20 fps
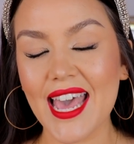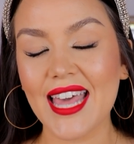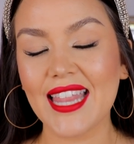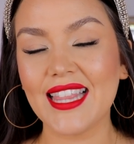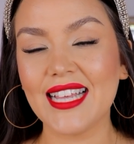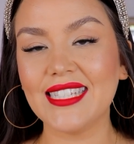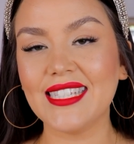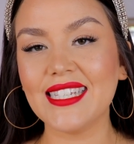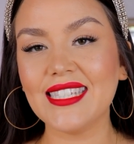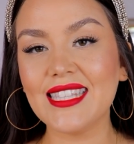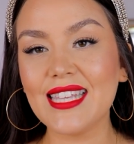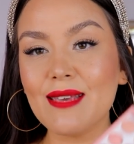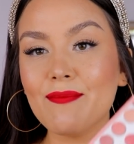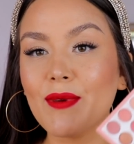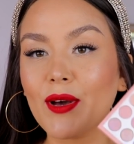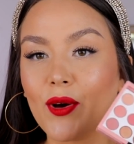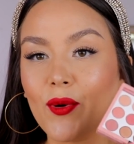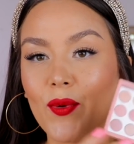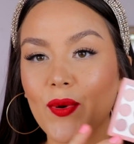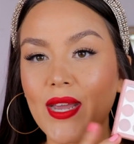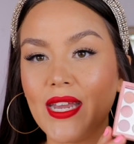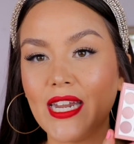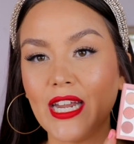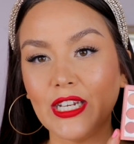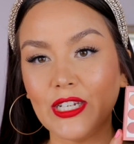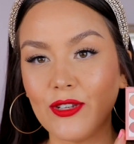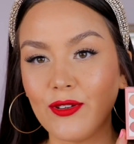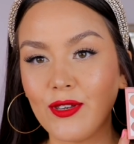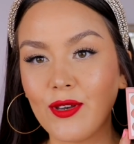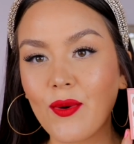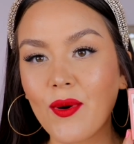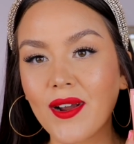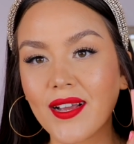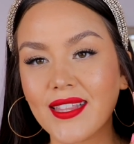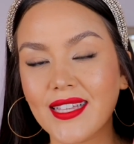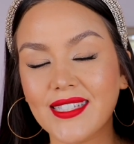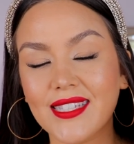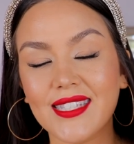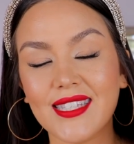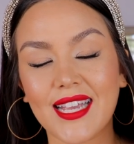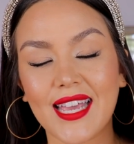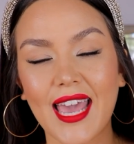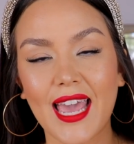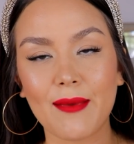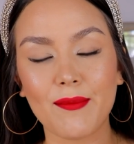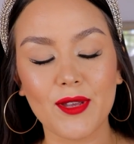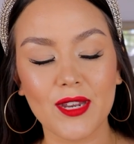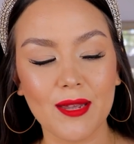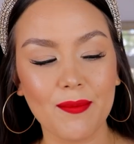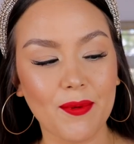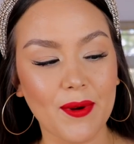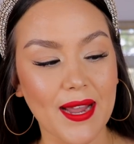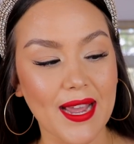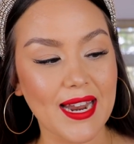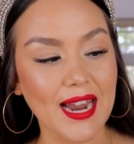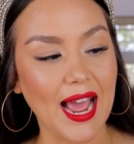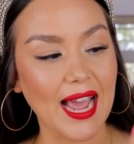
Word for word: this is the McQueen in New York. This is a K-Beauty brand.